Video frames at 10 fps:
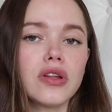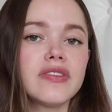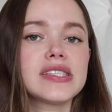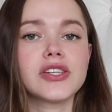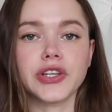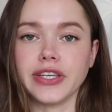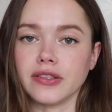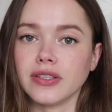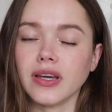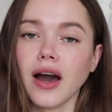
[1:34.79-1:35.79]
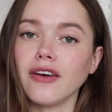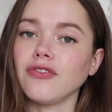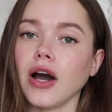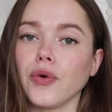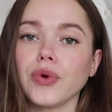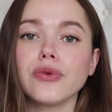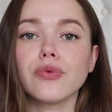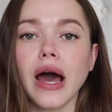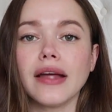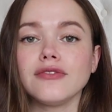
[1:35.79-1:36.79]
all of us are guilty of. We
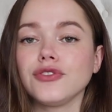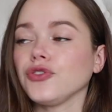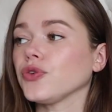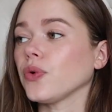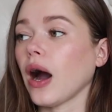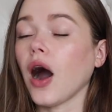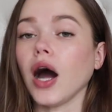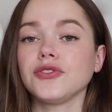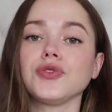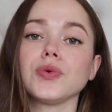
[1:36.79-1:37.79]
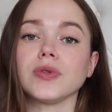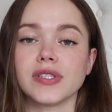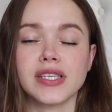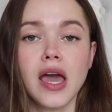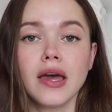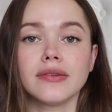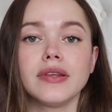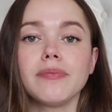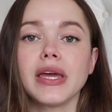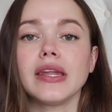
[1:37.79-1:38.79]
run to hot tools
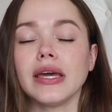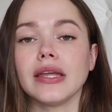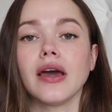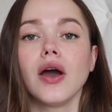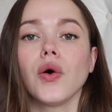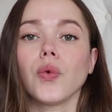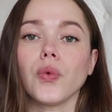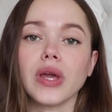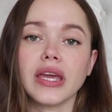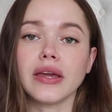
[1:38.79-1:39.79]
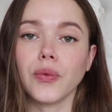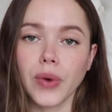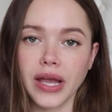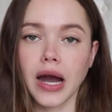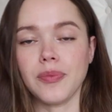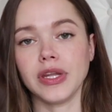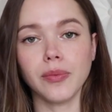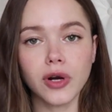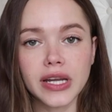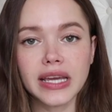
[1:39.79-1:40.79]
the minute we wake up in the
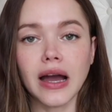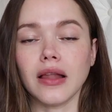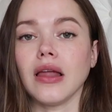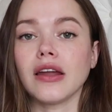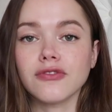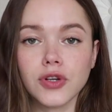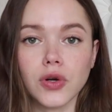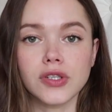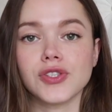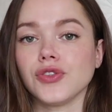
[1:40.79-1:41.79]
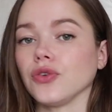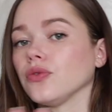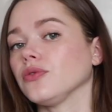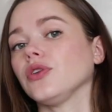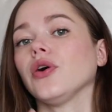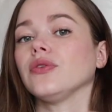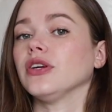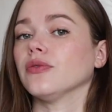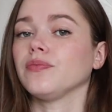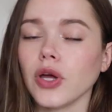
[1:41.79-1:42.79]
morning. A lot of girls do,
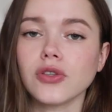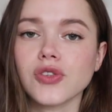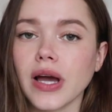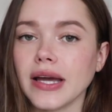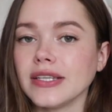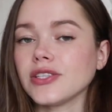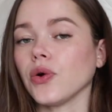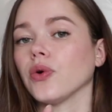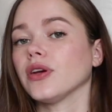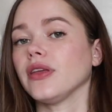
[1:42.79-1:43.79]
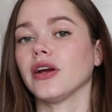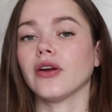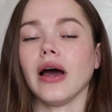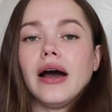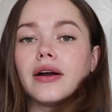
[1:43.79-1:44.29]
their blow dries or their